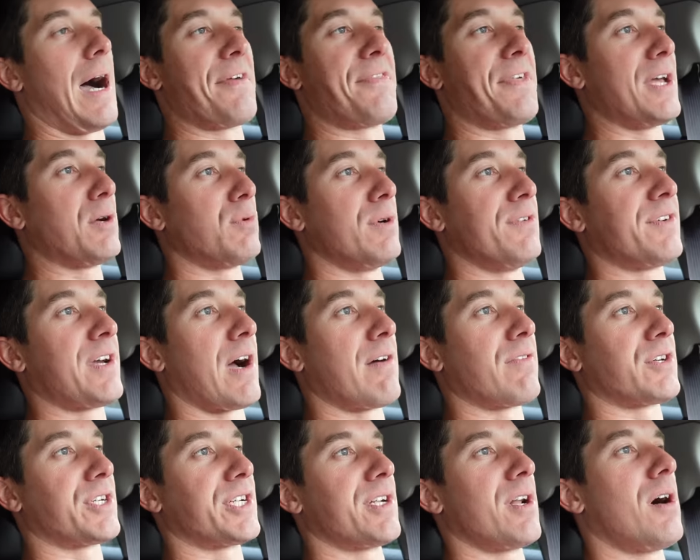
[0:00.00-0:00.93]
I think we've
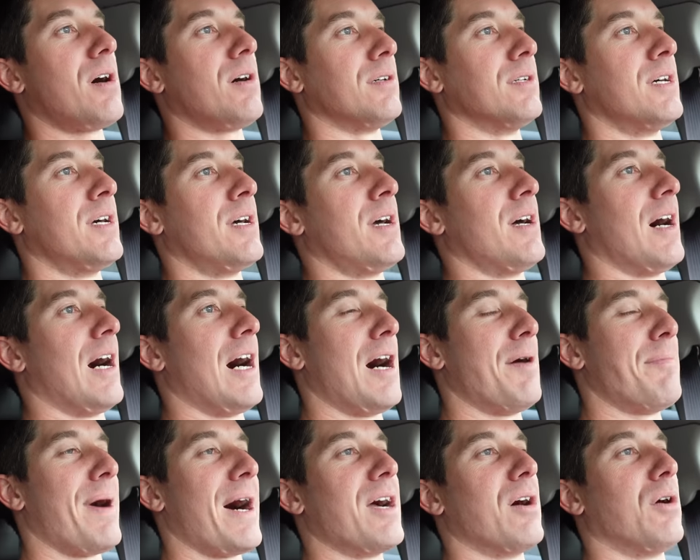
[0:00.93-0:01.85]
covered it all.
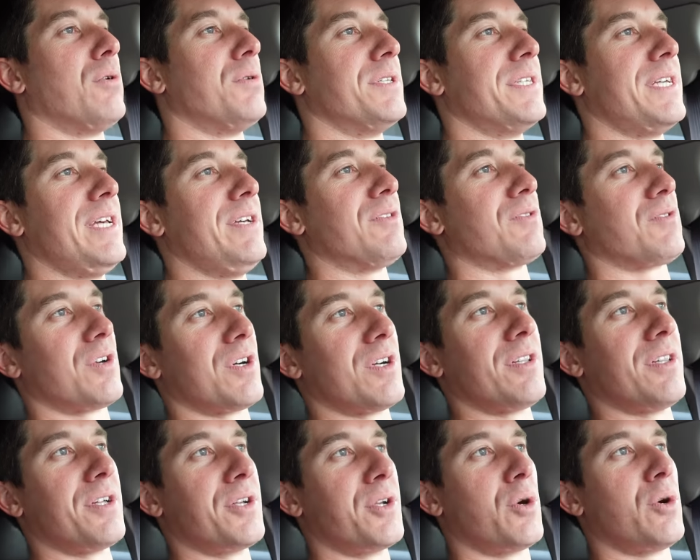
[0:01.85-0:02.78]
Uh, my only
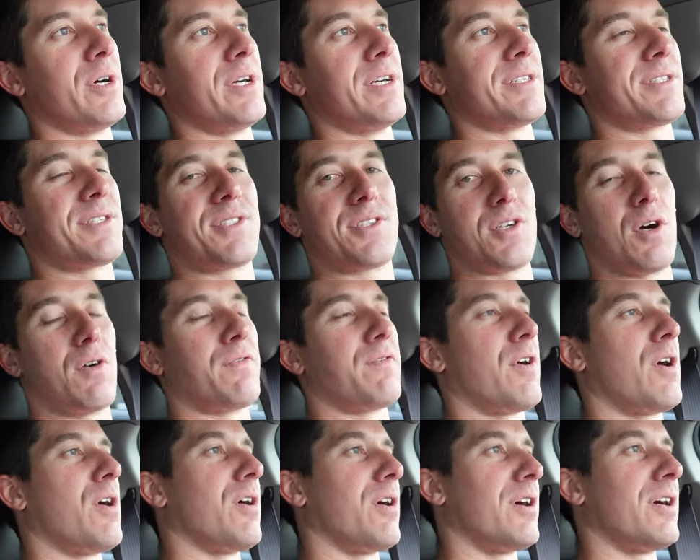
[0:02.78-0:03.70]
real annoyance so
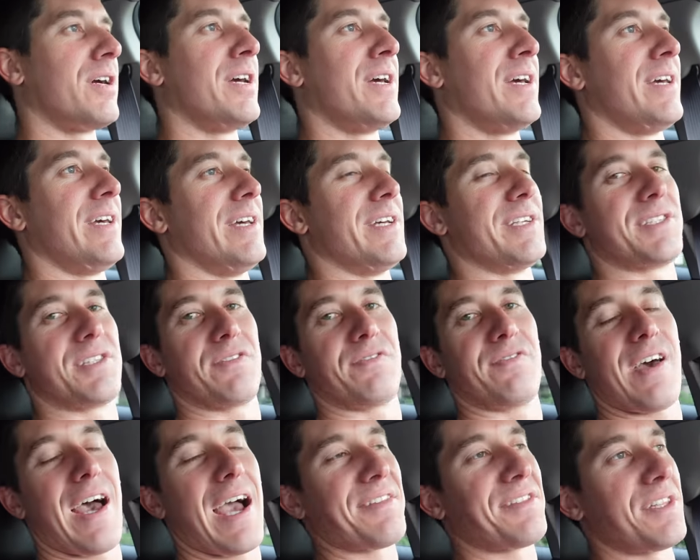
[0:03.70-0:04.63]
far is the
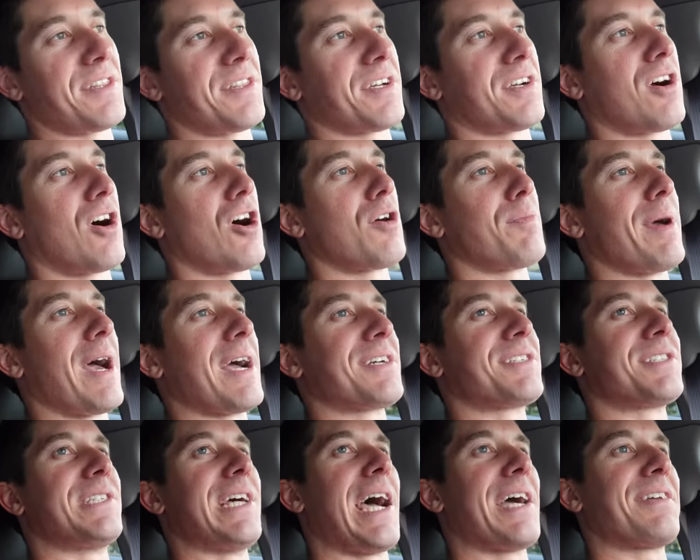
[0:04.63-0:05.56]
fact that the
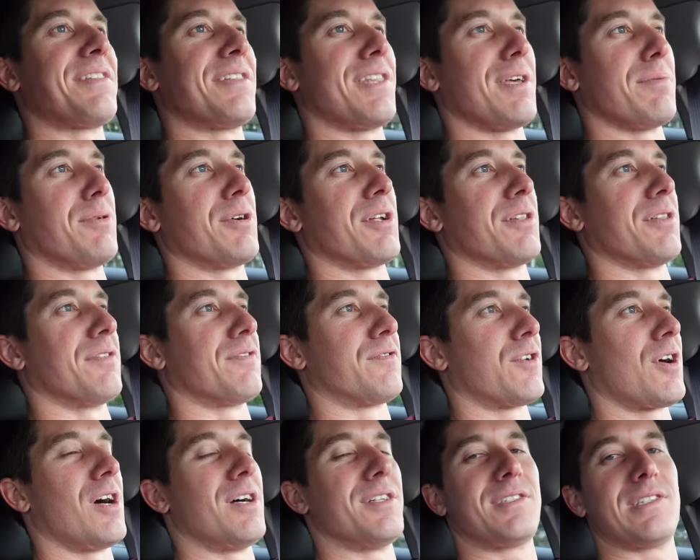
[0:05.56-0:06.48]
CarMax tag that they put on the
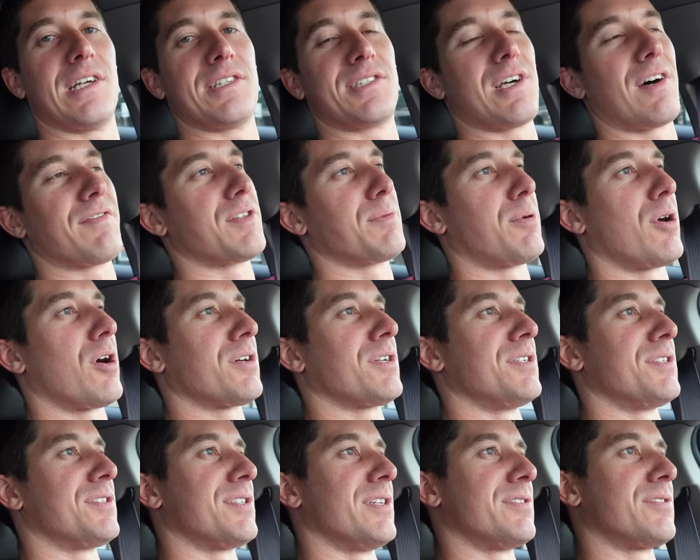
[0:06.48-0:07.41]
front sets off the
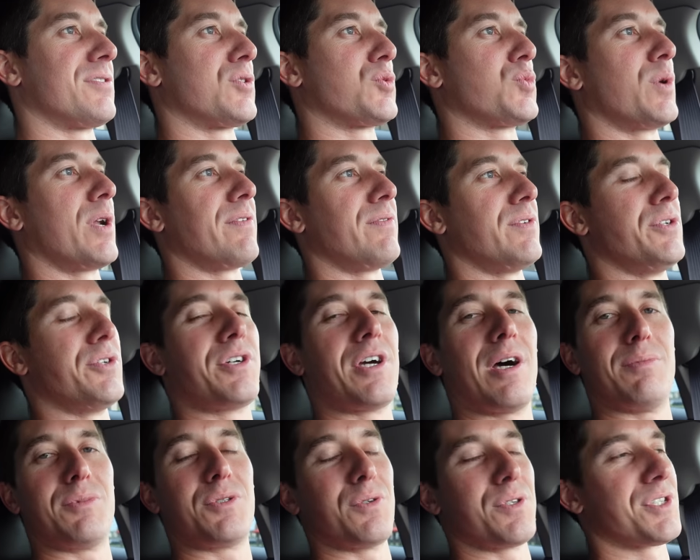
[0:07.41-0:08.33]
parking sensors whenever you
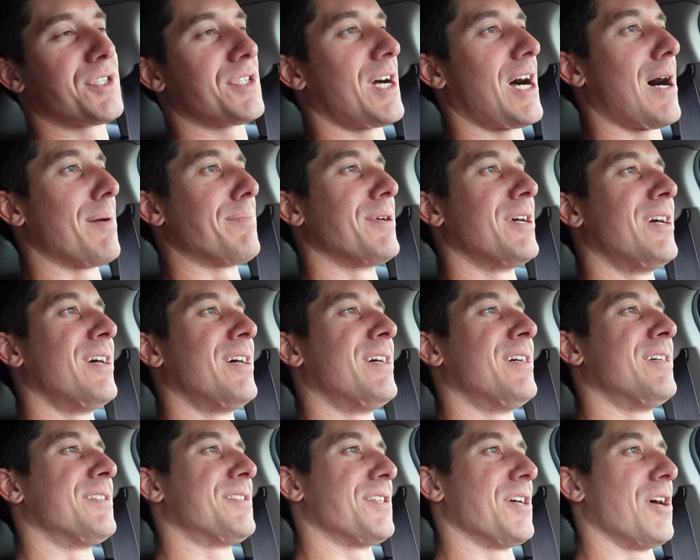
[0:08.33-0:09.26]
come to a stop.
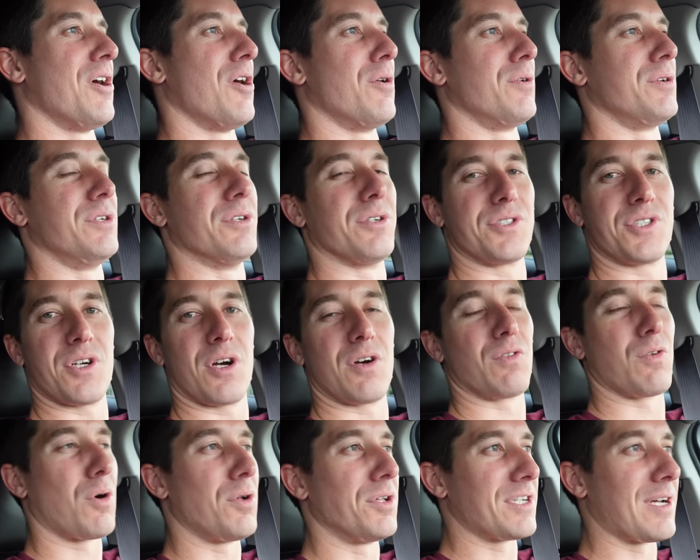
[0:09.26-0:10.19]
So you'll
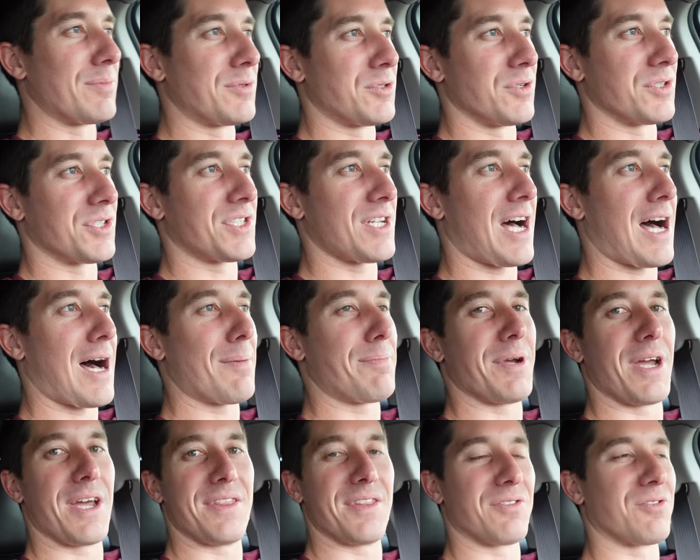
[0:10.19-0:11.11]
start rolling up to a
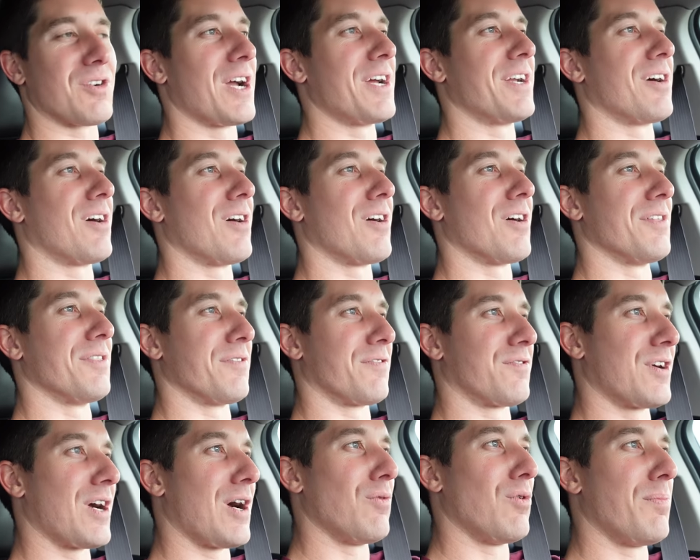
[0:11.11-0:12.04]
stop and the radar on the
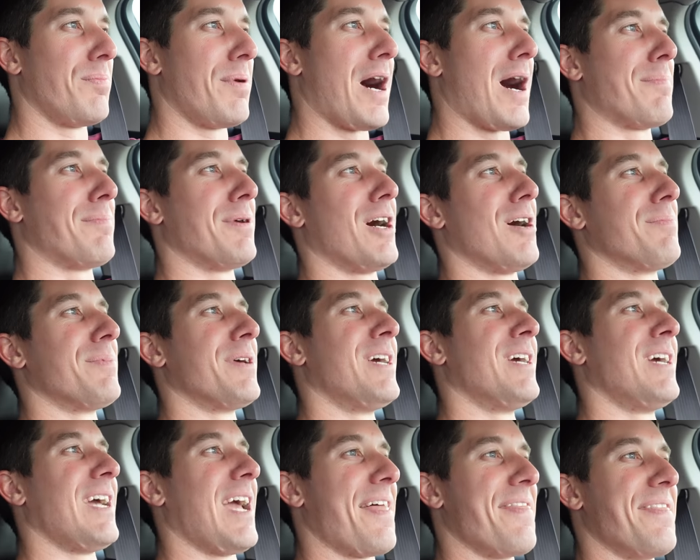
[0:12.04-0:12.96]
front will pop up
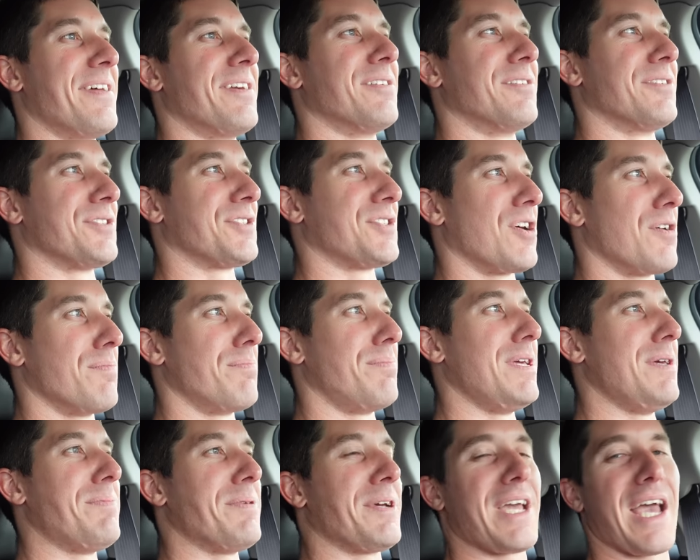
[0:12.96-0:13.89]
and then it'll start
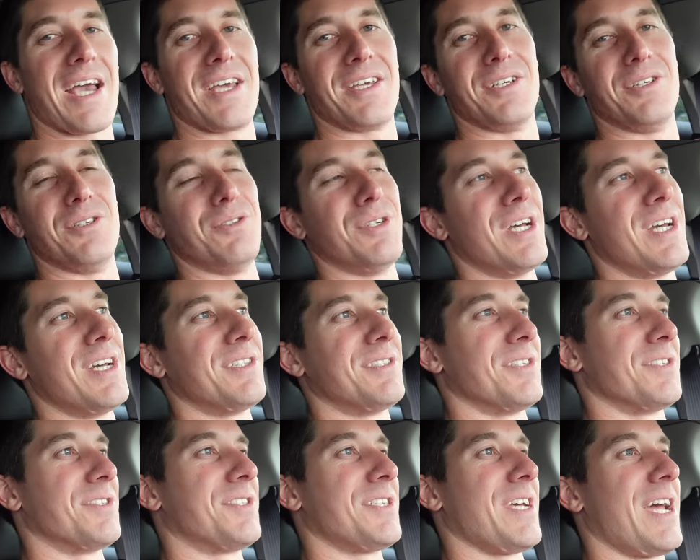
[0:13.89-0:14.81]
beeping at you
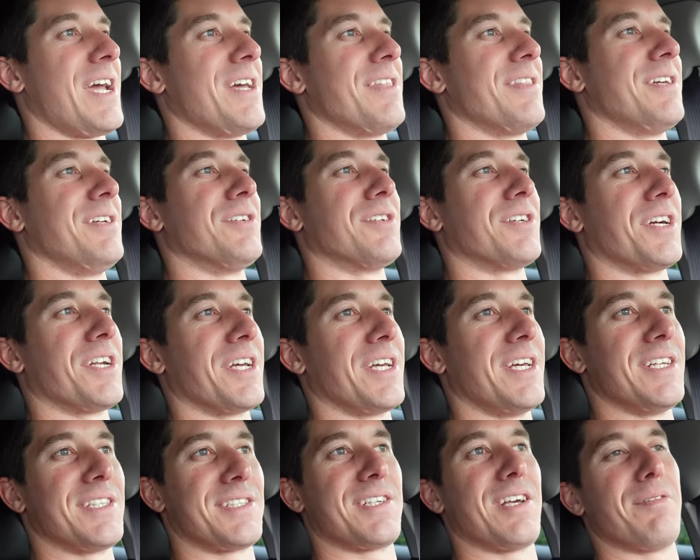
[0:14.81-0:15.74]
to say that you're going to
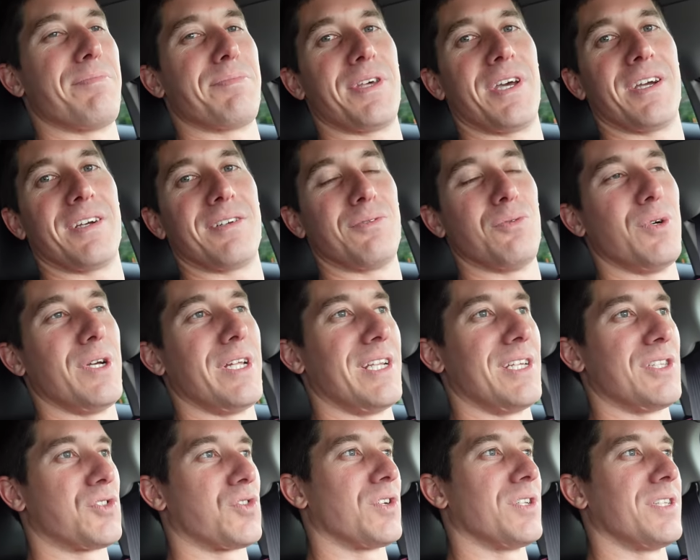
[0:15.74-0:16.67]
hit something when
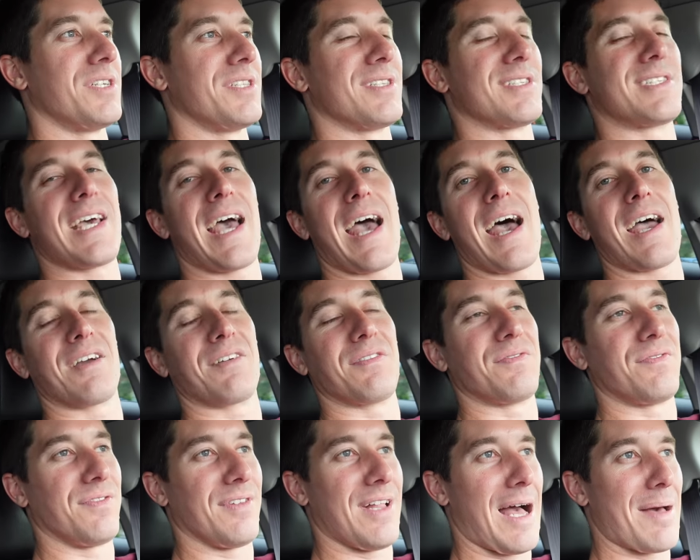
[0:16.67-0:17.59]
it's really the tag
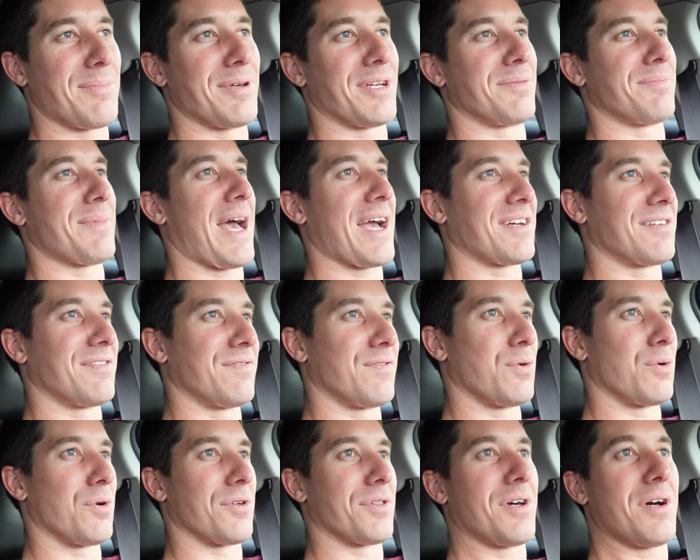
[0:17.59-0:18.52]
flapping back and
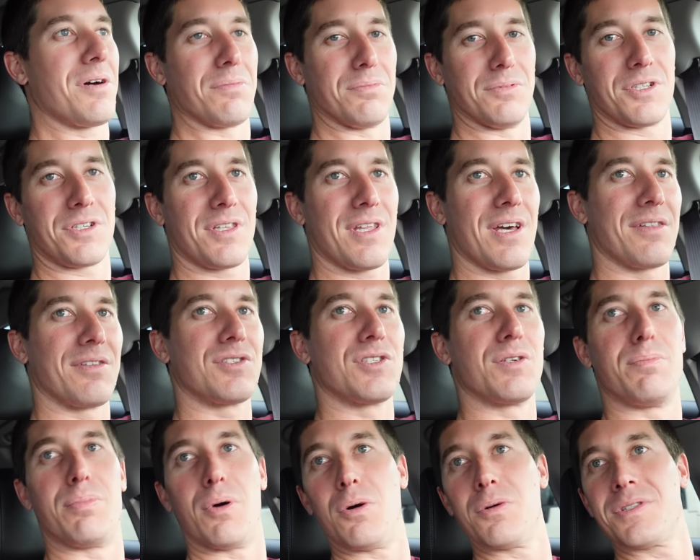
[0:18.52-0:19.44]
forth. Oh, look at that.
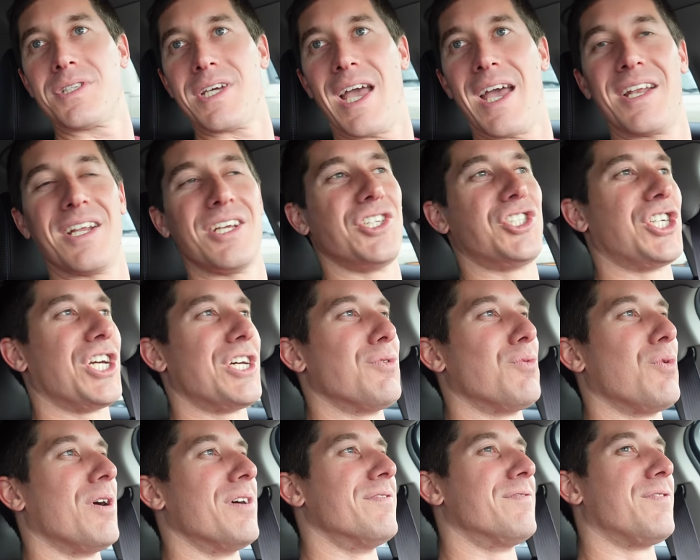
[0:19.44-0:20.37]
There's a bolt and a
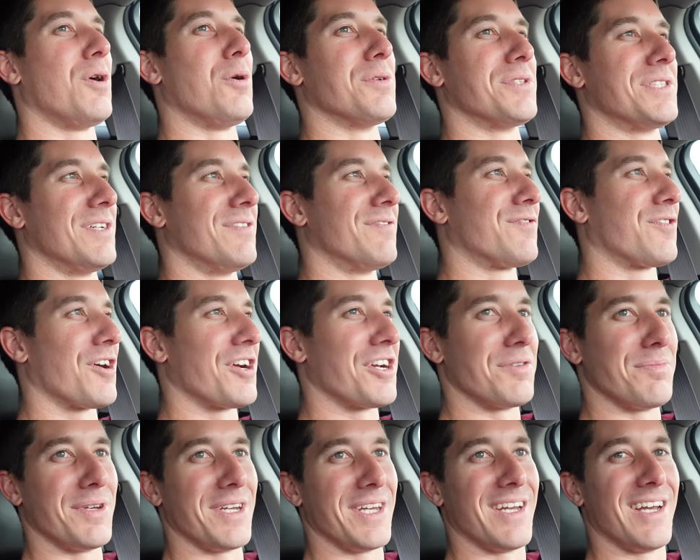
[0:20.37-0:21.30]
Gen 1 volt in
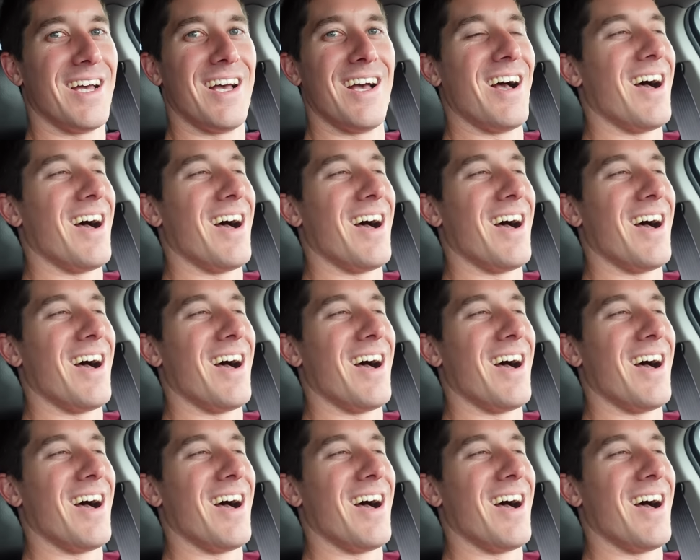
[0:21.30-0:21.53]
front of me.